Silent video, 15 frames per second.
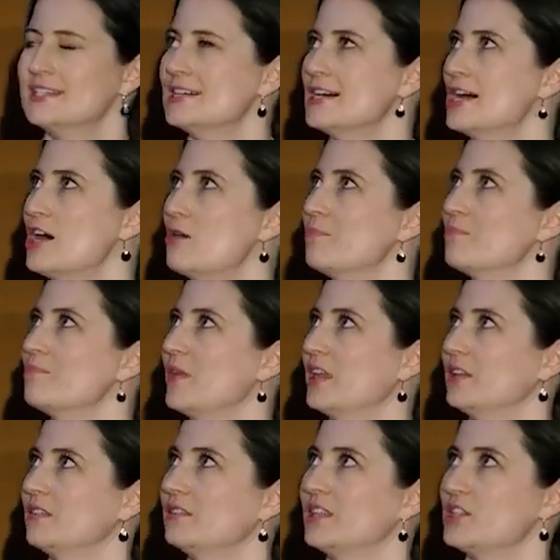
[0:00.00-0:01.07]

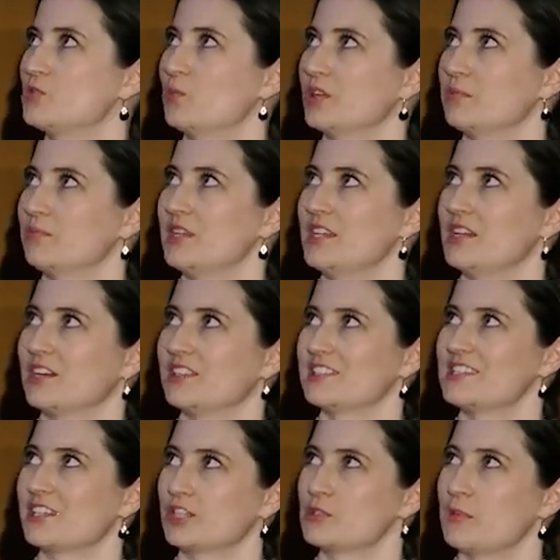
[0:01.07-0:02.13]
And this wouldn't be here in
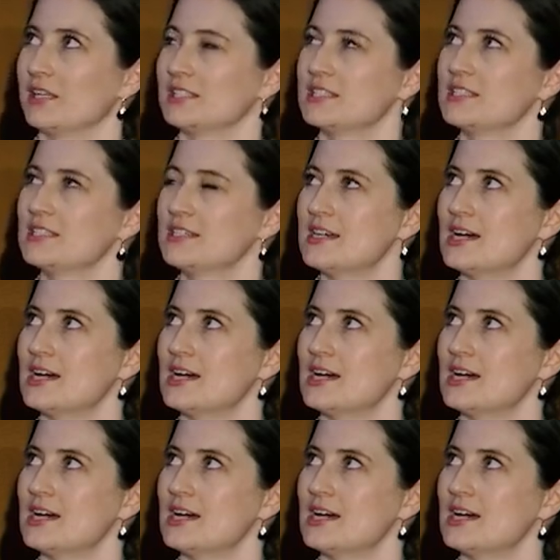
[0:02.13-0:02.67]
6 months.